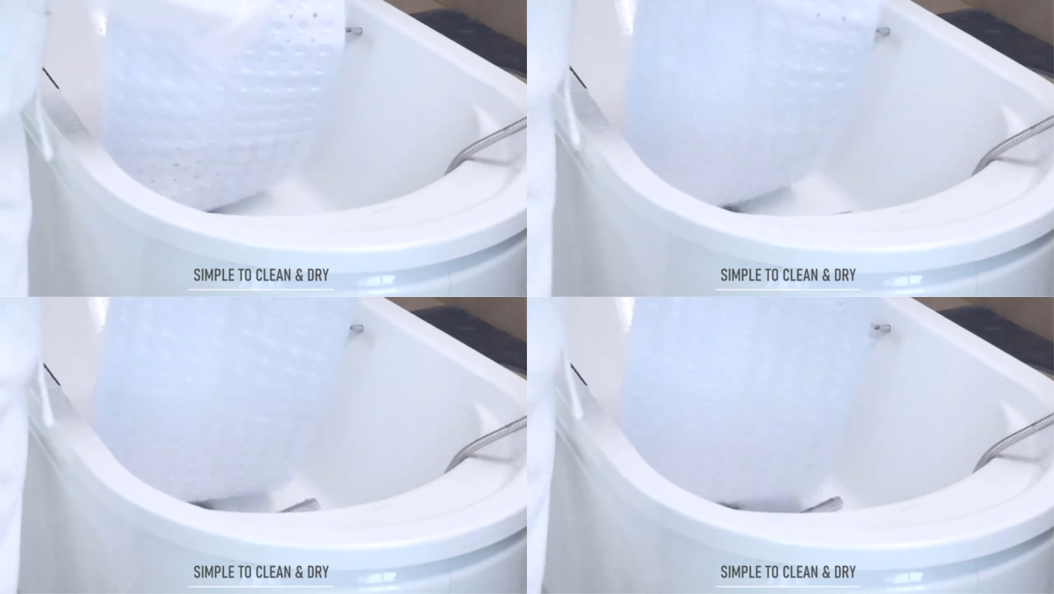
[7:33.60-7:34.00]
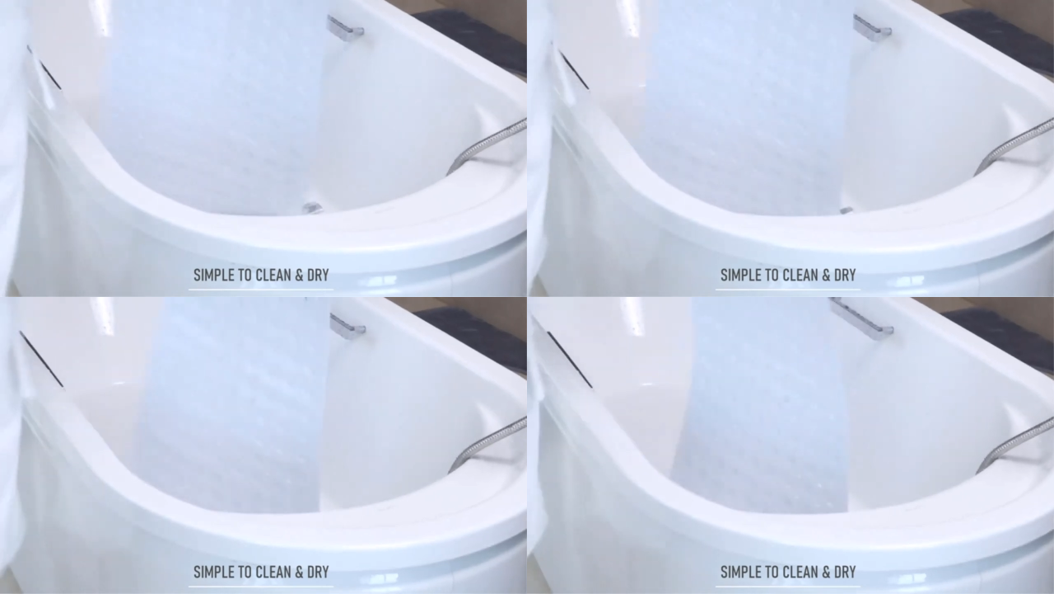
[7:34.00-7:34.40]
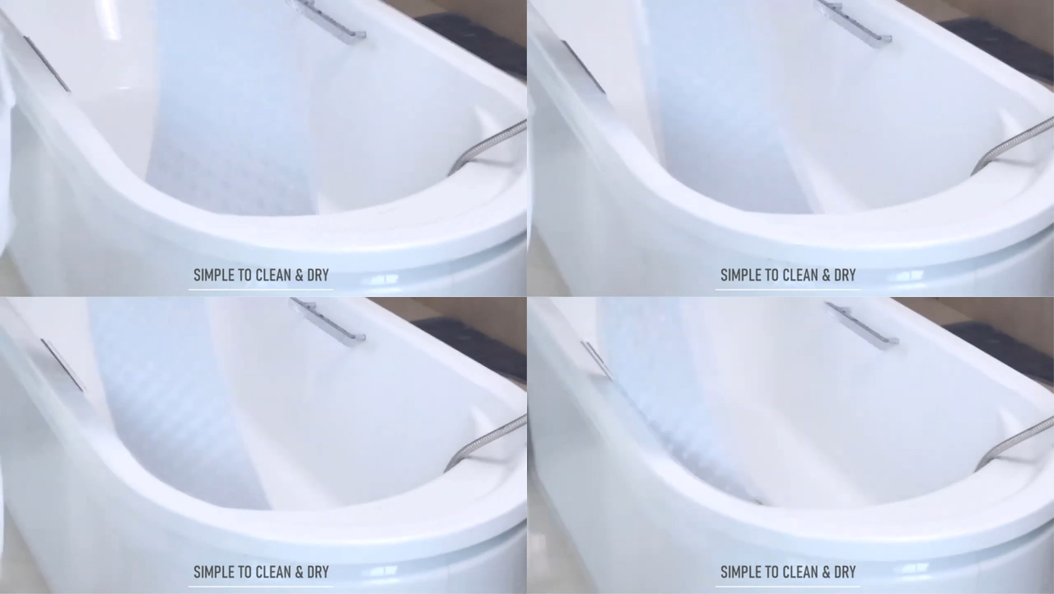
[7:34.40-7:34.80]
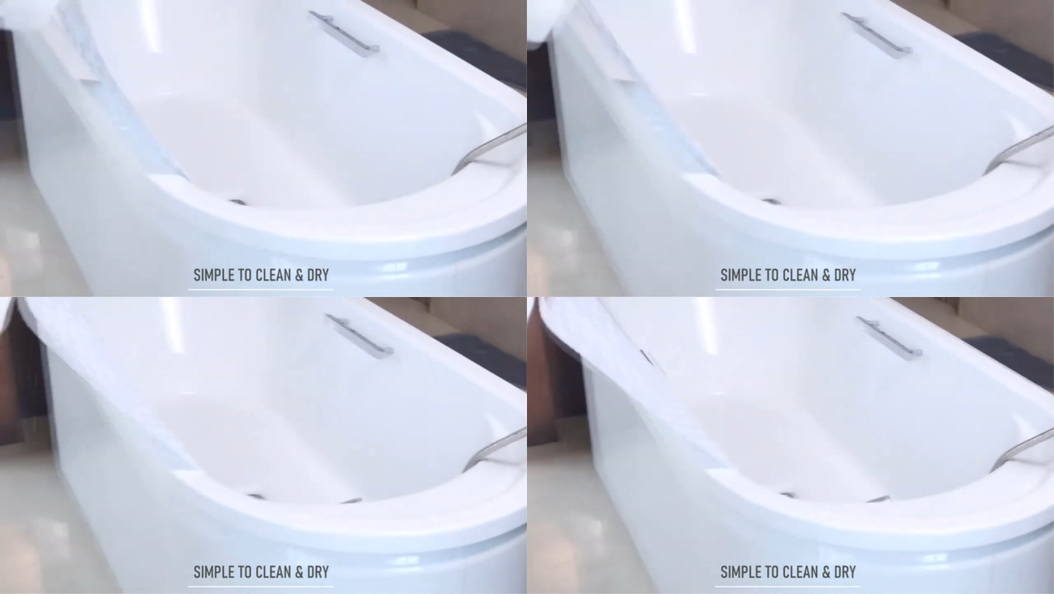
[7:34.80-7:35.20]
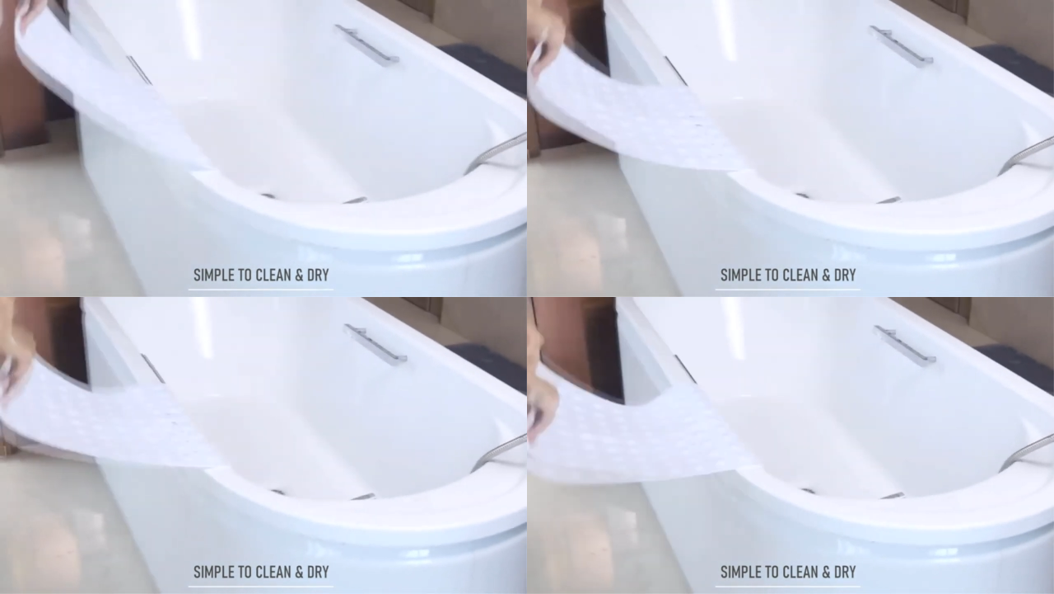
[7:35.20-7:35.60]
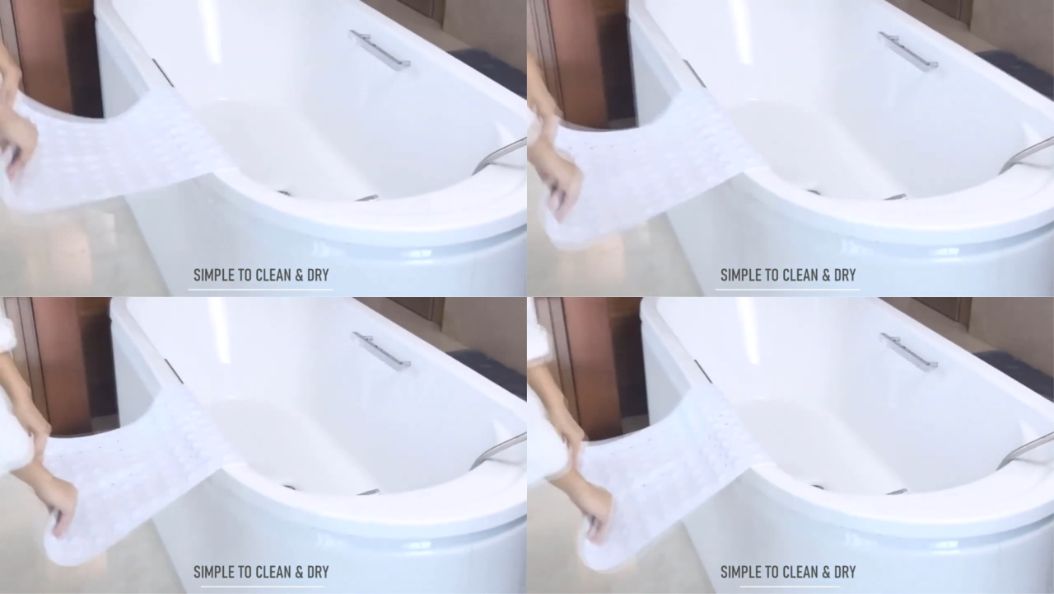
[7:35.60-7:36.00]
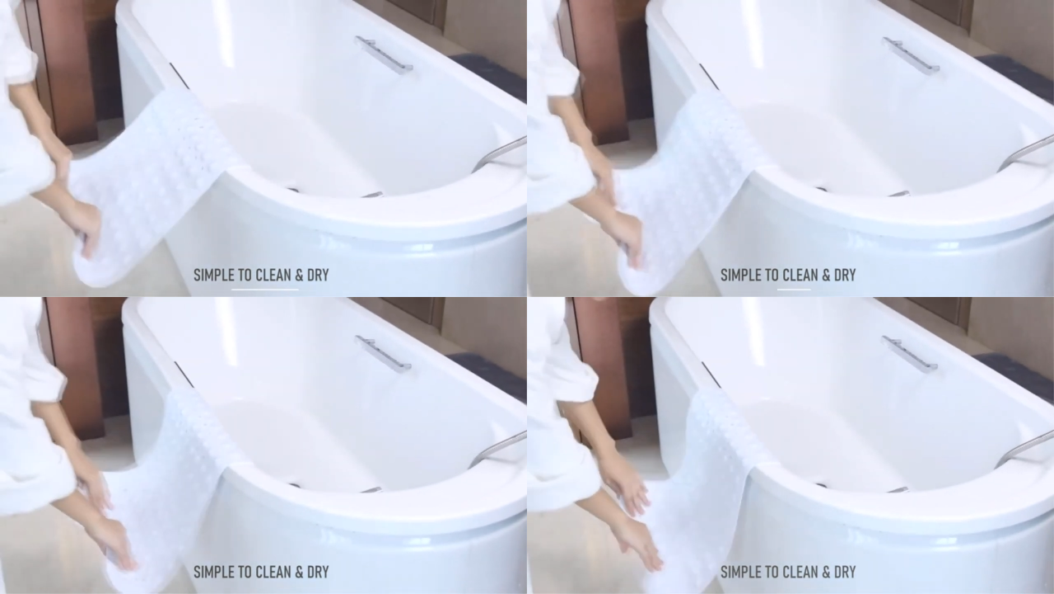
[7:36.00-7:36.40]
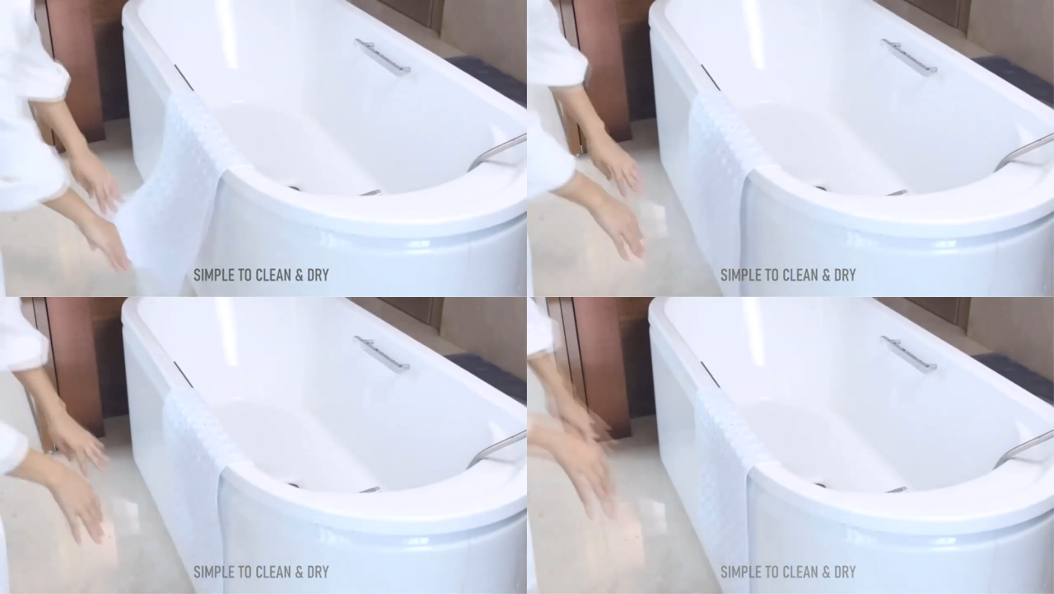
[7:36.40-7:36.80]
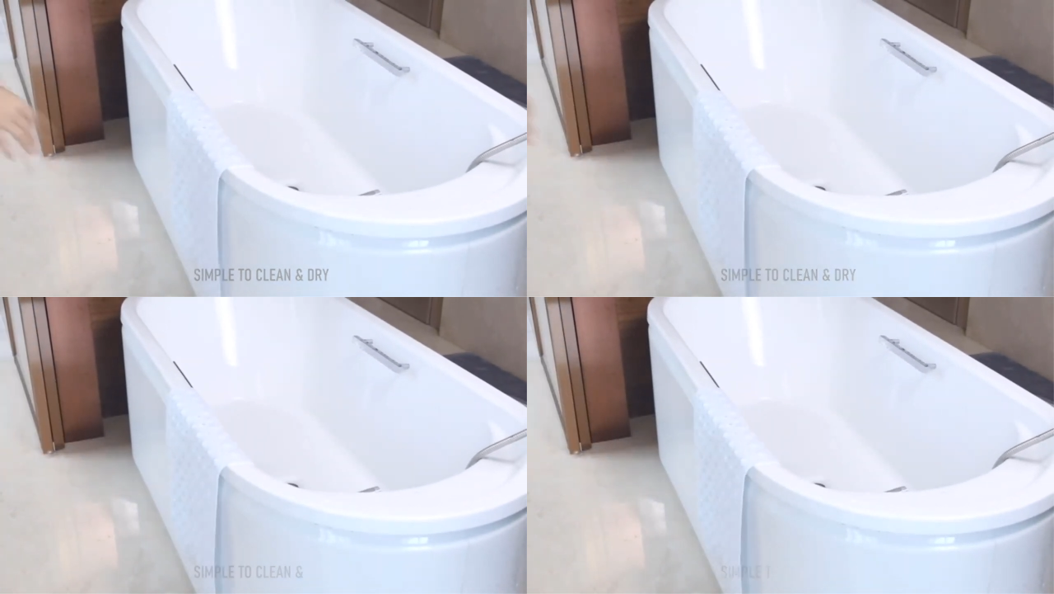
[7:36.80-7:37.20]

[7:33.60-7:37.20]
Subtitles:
(no speaker visible)